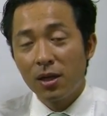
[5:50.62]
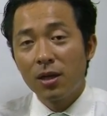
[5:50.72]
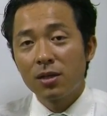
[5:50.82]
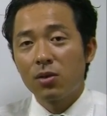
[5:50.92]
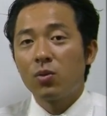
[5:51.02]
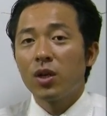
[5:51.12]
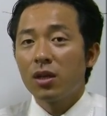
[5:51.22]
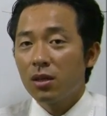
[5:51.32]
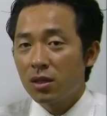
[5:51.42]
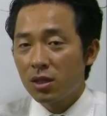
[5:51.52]
So
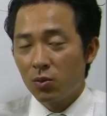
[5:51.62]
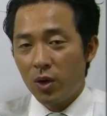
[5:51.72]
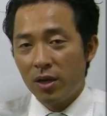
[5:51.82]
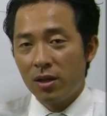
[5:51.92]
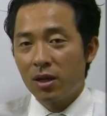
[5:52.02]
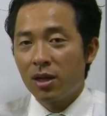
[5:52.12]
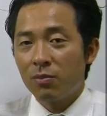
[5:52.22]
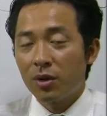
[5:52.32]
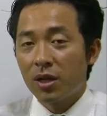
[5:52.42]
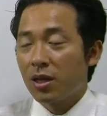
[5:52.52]
in this way, the
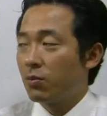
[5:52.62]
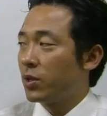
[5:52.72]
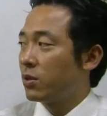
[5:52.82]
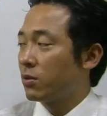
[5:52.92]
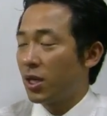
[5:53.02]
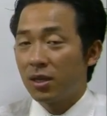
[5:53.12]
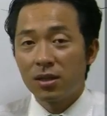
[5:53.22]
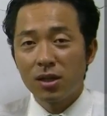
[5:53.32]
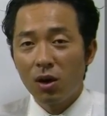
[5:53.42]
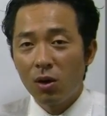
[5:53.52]
company can recognize
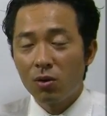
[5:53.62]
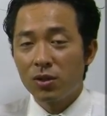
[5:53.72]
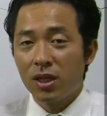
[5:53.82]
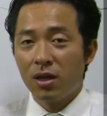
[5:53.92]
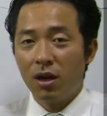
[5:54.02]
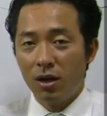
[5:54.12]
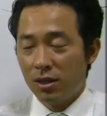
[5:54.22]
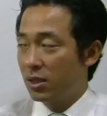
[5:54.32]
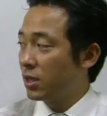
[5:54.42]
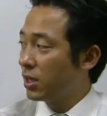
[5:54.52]
all the
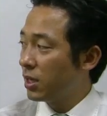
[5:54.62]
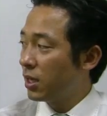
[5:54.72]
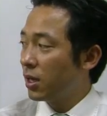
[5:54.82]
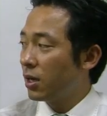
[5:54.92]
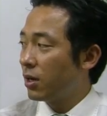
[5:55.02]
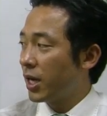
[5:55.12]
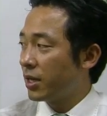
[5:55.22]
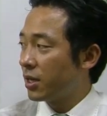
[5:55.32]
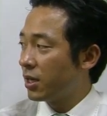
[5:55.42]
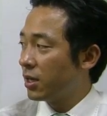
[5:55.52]
cost,
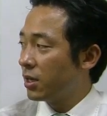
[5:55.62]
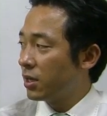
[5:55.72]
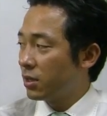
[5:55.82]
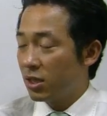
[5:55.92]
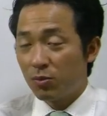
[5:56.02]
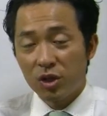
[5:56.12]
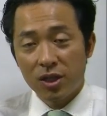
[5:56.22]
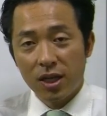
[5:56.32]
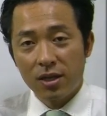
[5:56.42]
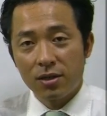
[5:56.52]
like
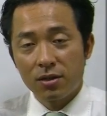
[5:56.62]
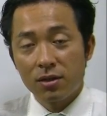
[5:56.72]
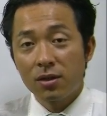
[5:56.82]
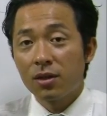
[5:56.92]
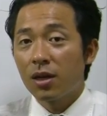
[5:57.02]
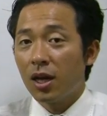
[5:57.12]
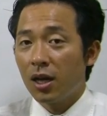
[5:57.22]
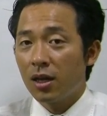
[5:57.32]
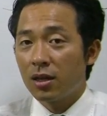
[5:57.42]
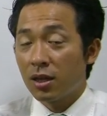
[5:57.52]
depreciation,
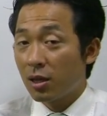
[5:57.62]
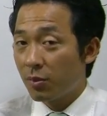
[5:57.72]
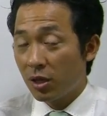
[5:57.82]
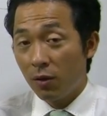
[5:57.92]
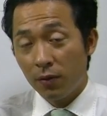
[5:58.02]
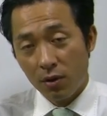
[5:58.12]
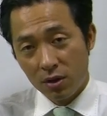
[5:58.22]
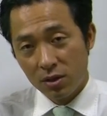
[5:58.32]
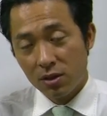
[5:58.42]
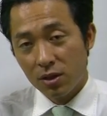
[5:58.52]
and the company, of
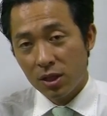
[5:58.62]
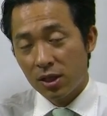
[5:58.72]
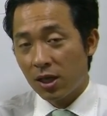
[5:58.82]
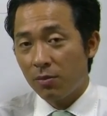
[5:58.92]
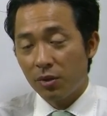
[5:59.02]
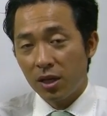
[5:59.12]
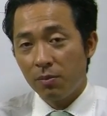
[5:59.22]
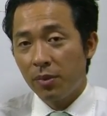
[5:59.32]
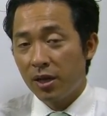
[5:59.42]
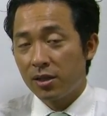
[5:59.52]
course, it's a company,
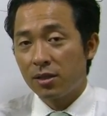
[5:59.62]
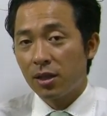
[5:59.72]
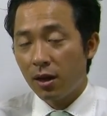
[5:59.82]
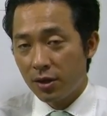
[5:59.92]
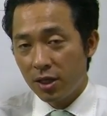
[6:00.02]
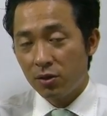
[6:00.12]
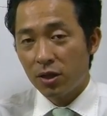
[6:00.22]
pays salary to